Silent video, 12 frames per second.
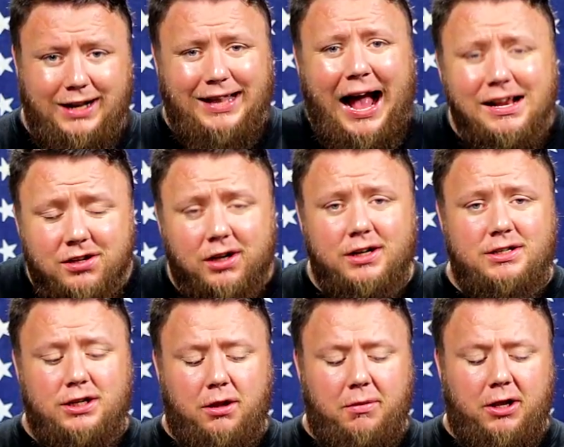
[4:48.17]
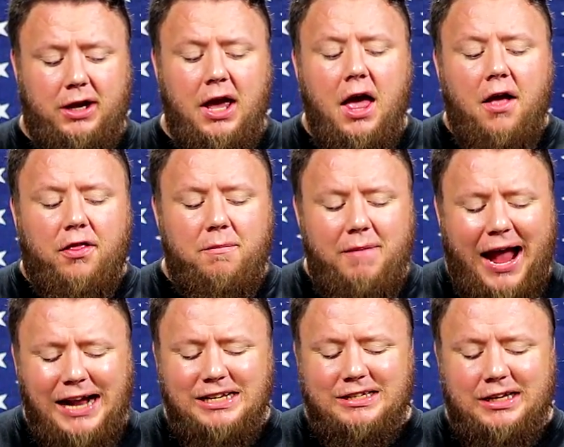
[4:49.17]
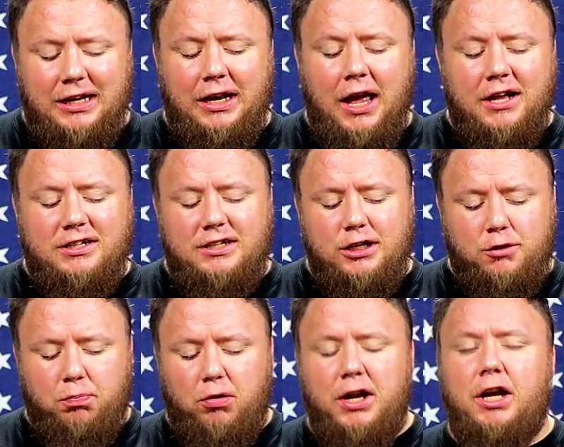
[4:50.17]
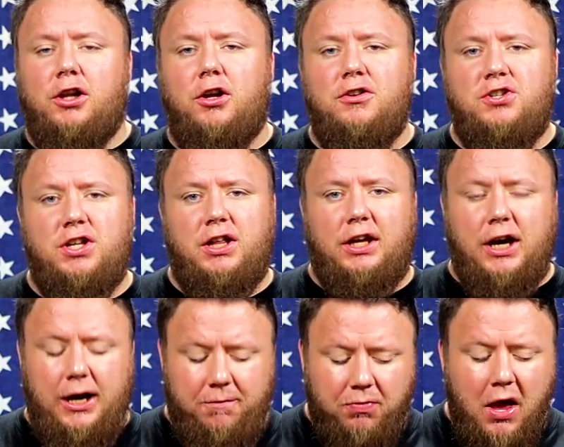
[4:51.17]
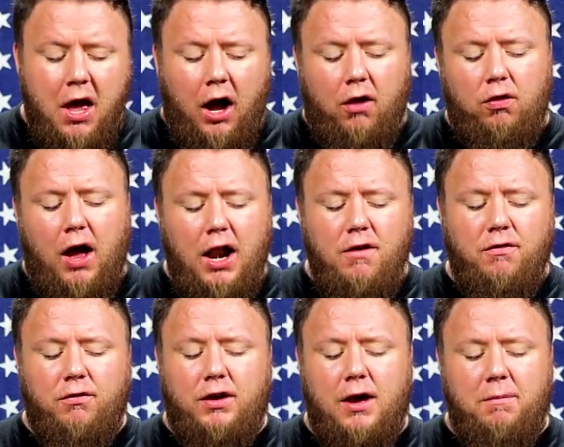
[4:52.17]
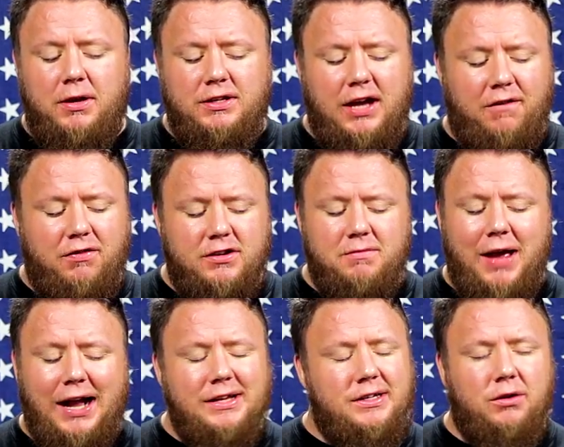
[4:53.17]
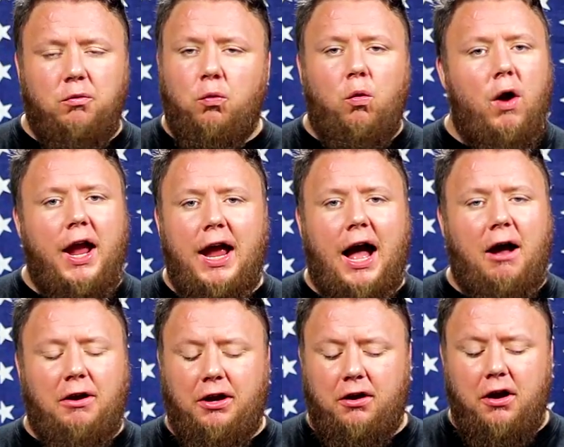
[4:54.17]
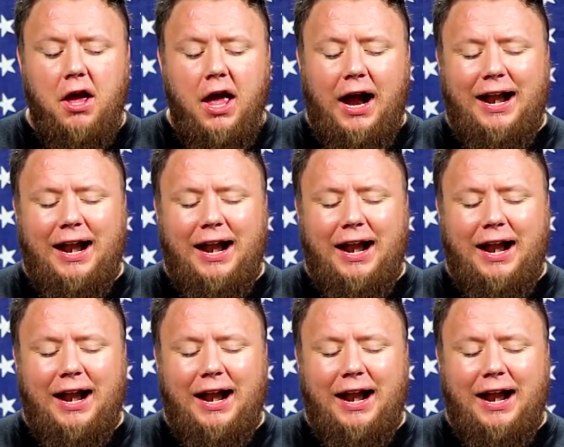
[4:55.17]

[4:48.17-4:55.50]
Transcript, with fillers: And last on concealability, the magazine sits pretty close to the gun, a lot of companies have this magazine way out here.